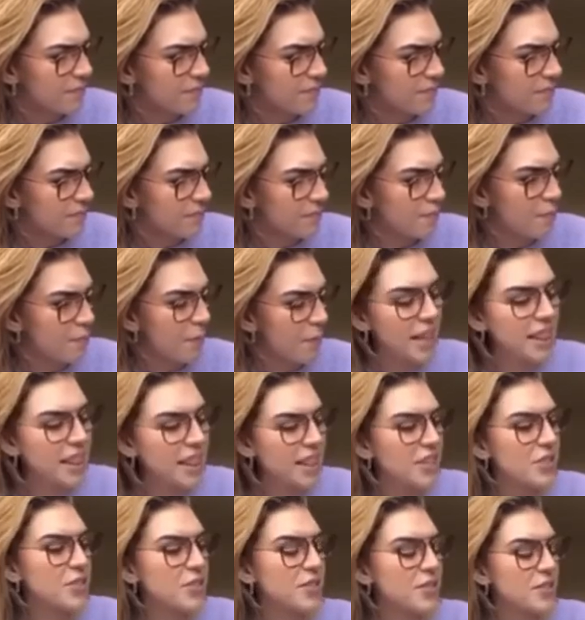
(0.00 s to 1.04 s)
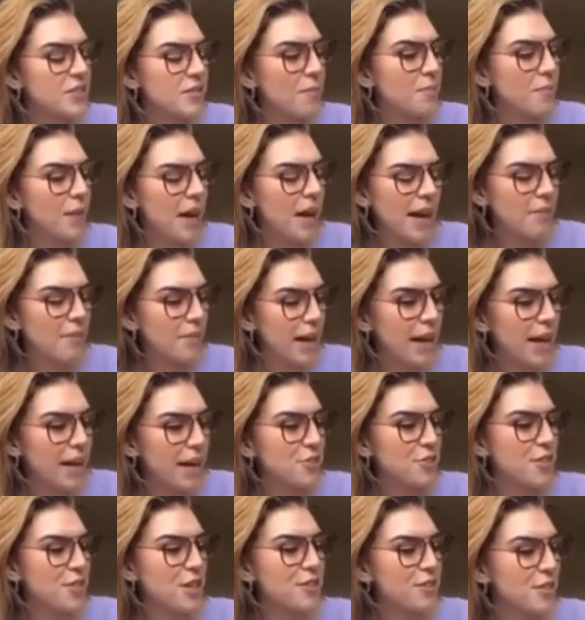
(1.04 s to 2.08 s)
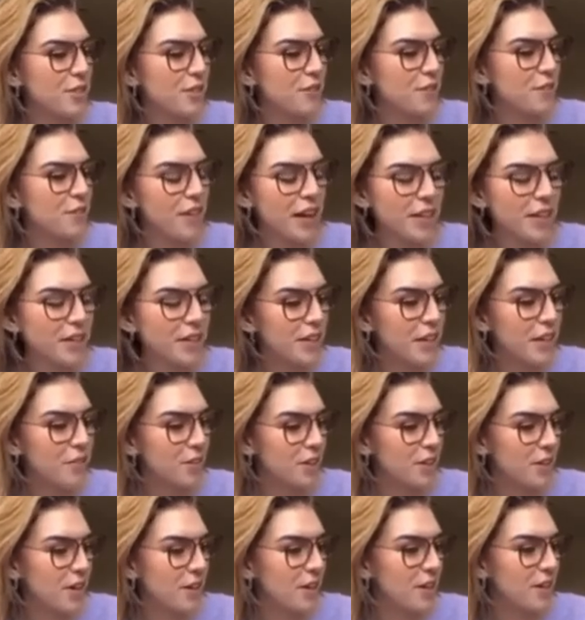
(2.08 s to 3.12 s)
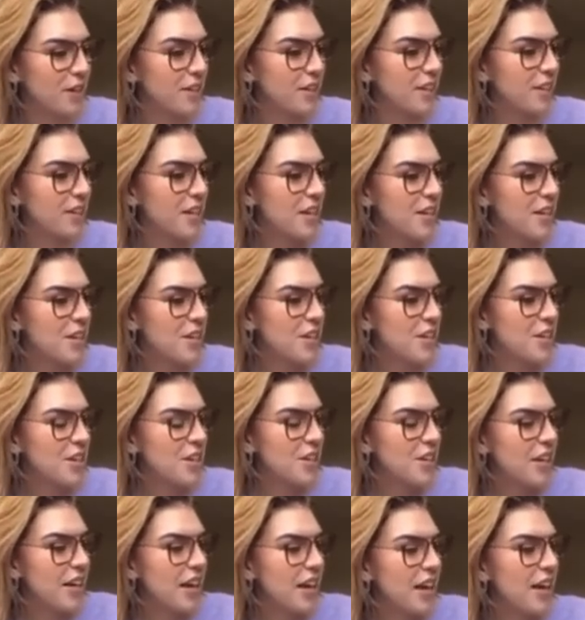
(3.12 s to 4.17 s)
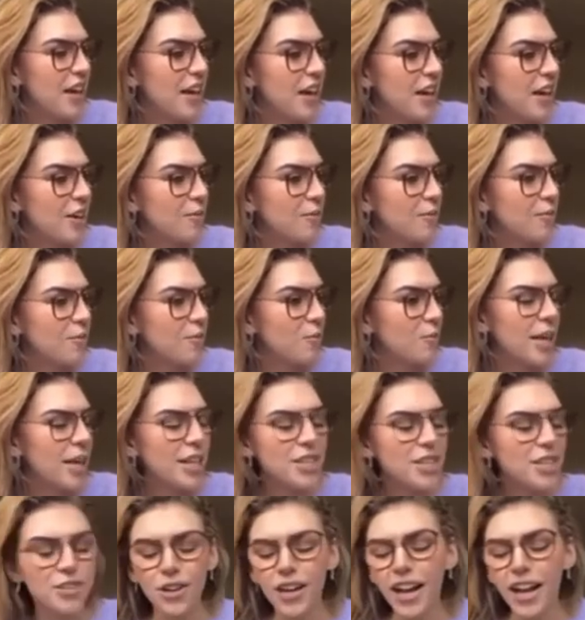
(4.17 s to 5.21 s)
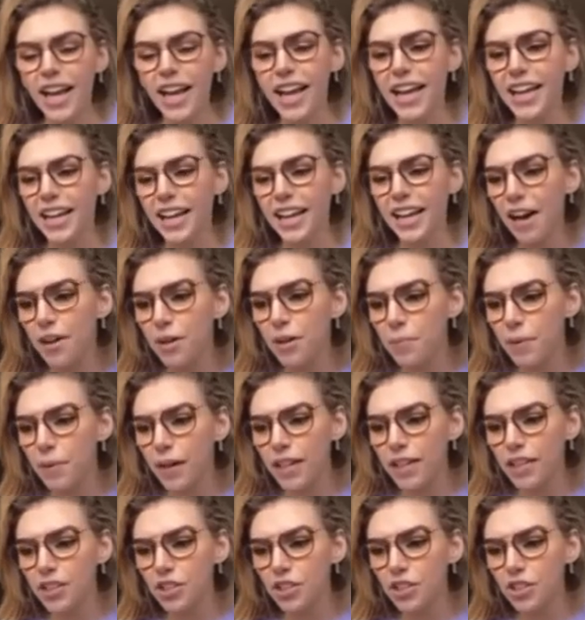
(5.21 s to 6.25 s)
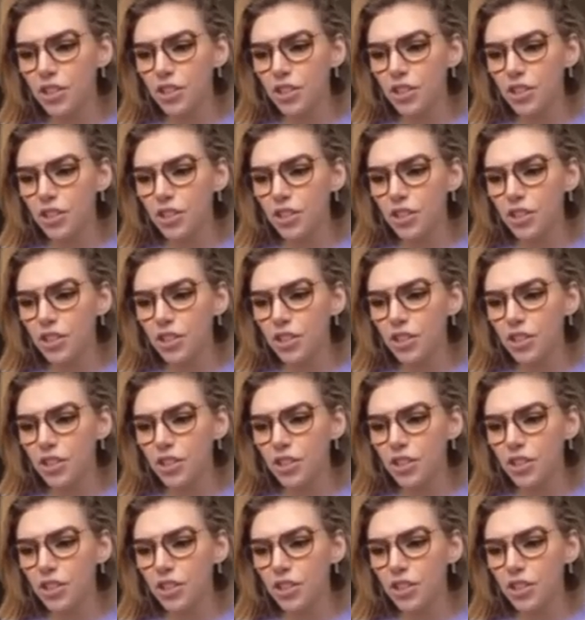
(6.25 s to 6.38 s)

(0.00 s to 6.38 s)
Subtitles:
met my hairdresser, fell in love with her. We started hanging out a bunch,